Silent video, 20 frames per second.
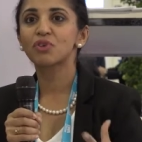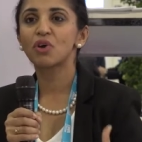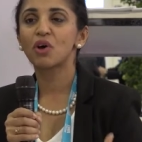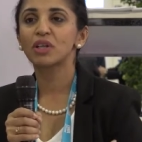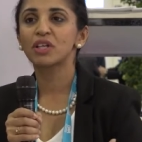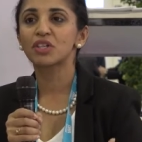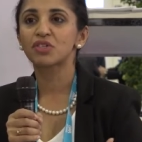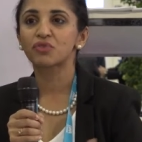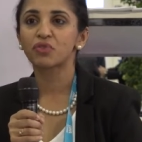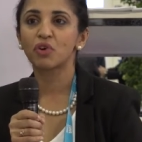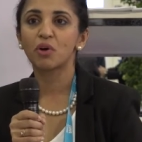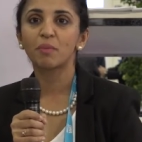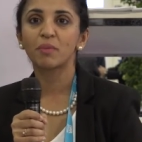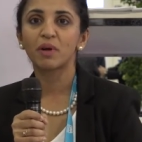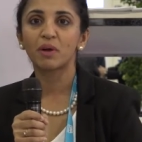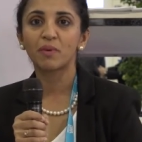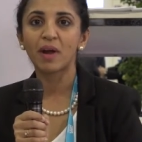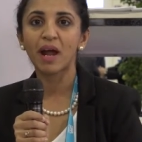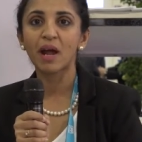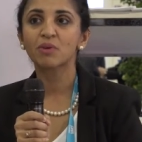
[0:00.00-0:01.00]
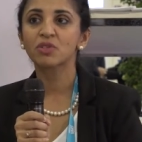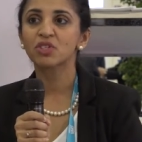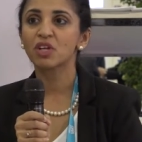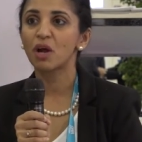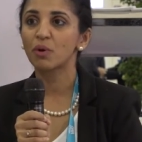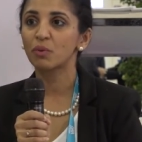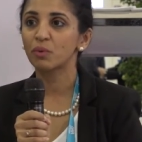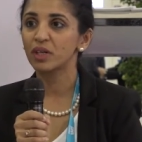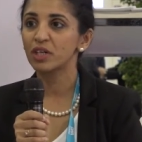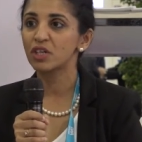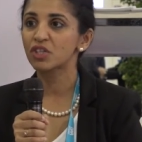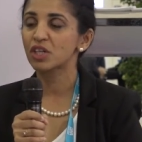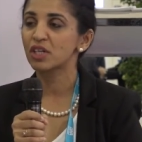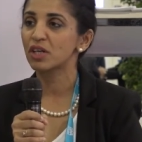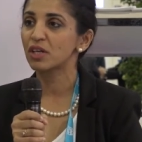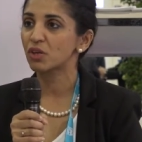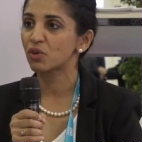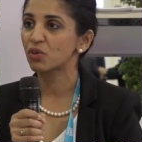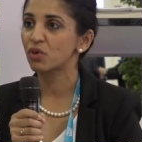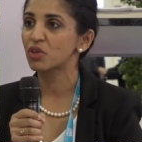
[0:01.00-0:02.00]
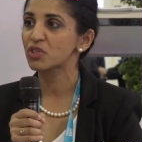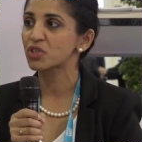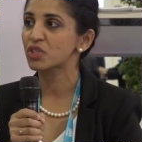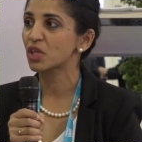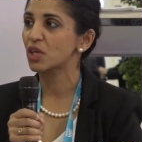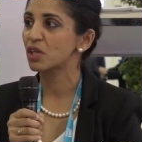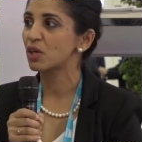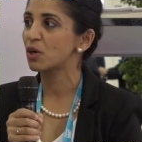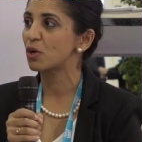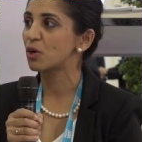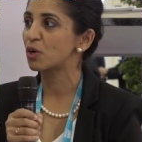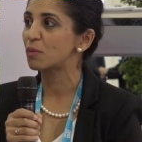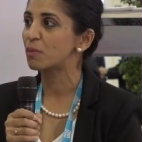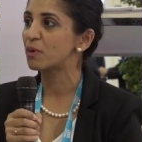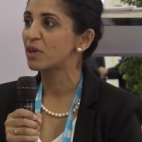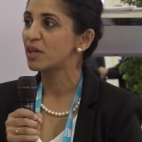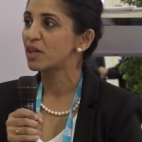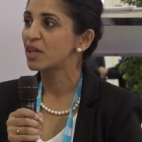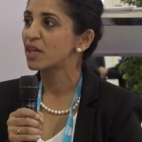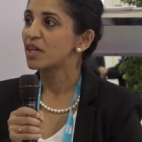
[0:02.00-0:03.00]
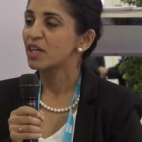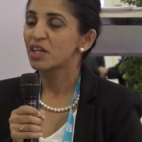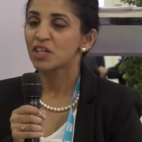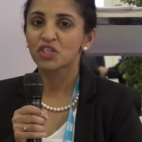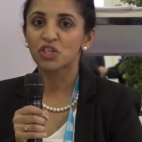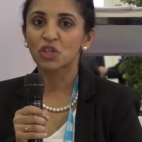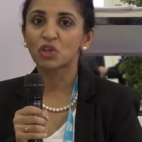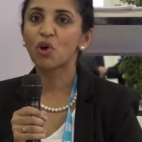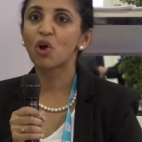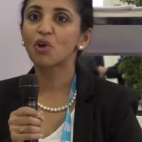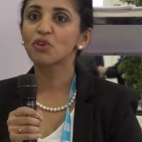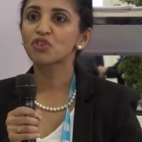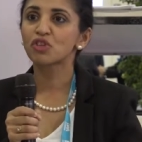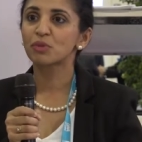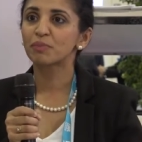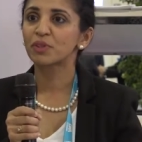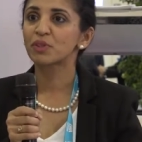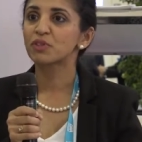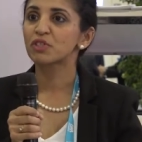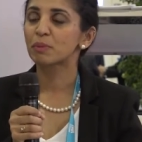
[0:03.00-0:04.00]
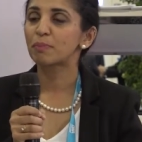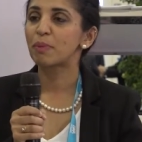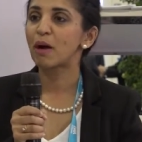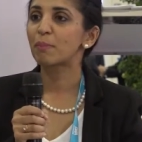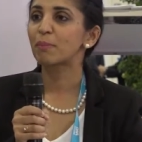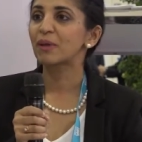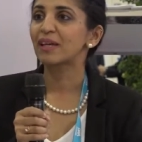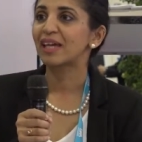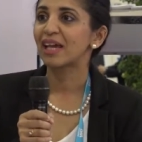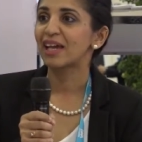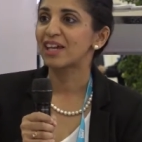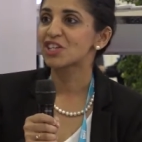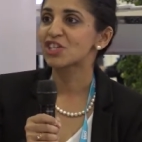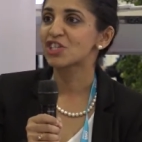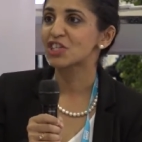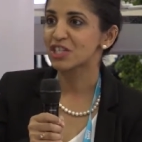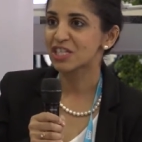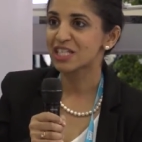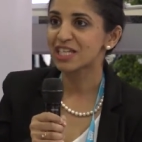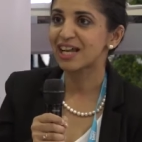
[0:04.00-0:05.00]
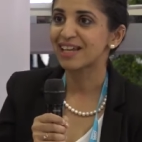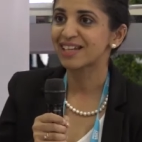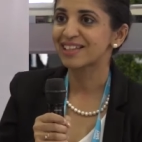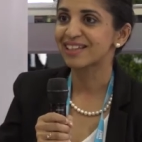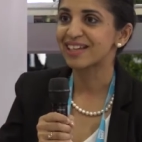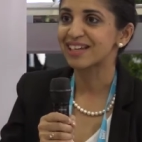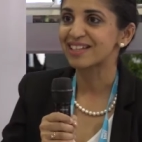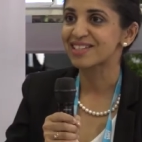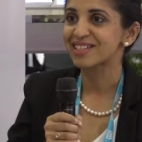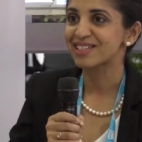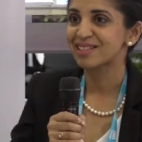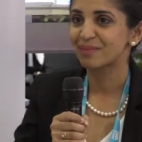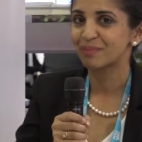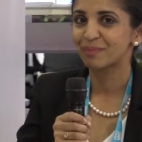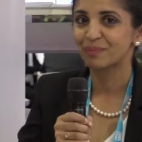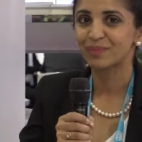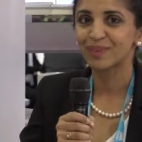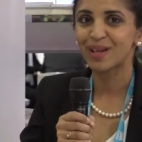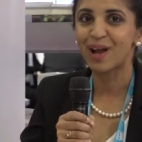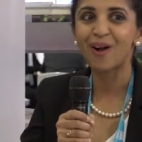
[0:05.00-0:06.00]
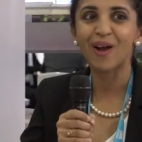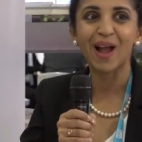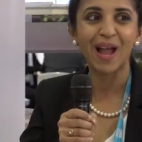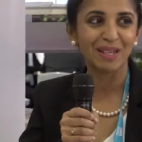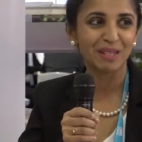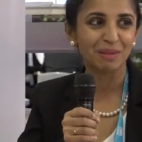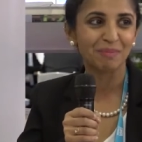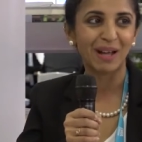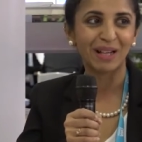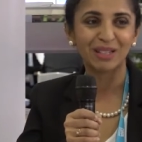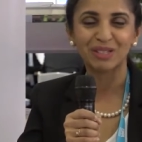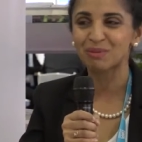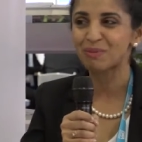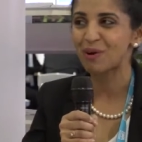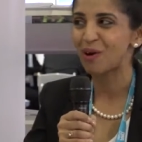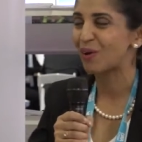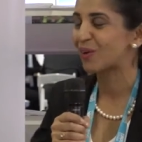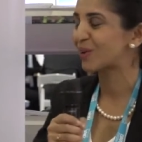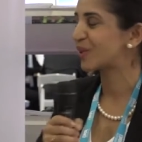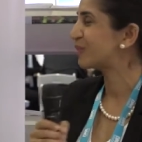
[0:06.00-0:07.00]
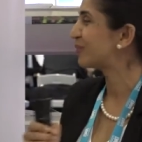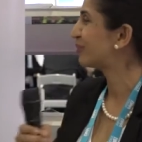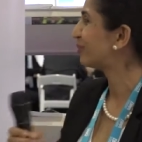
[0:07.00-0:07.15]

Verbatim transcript: knowledge from around our region and across the globe to contribute to publications like this. I'll hand it back to Mark.